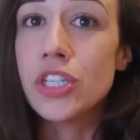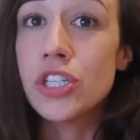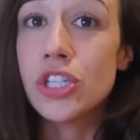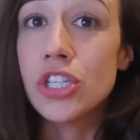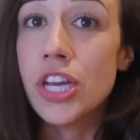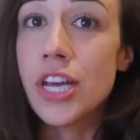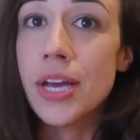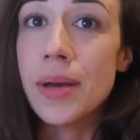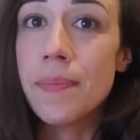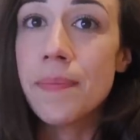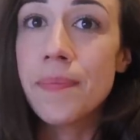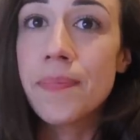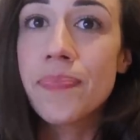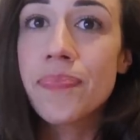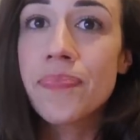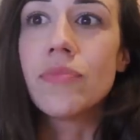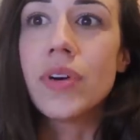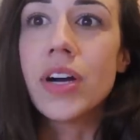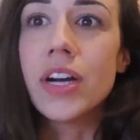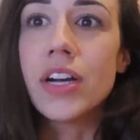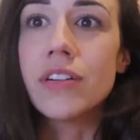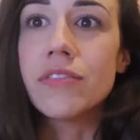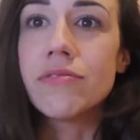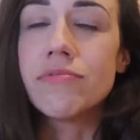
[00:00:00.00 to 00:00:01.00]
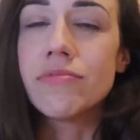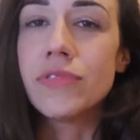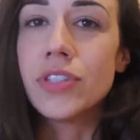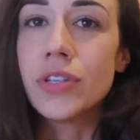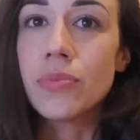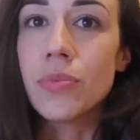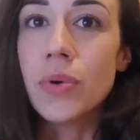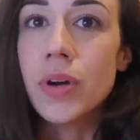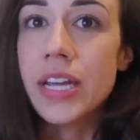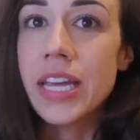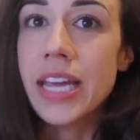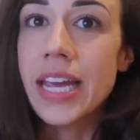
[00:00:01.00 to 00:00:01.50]
gym where
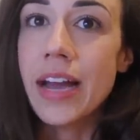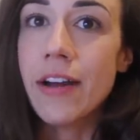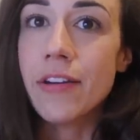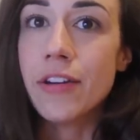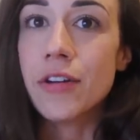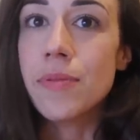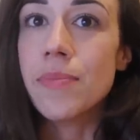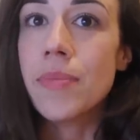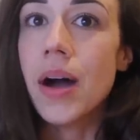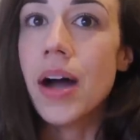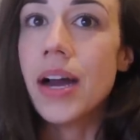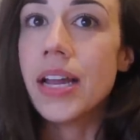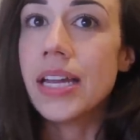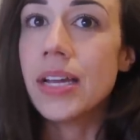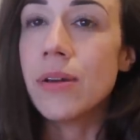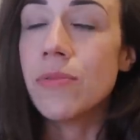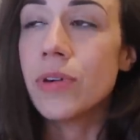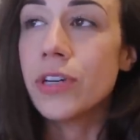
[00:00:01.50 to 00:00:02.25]
you're working out your body.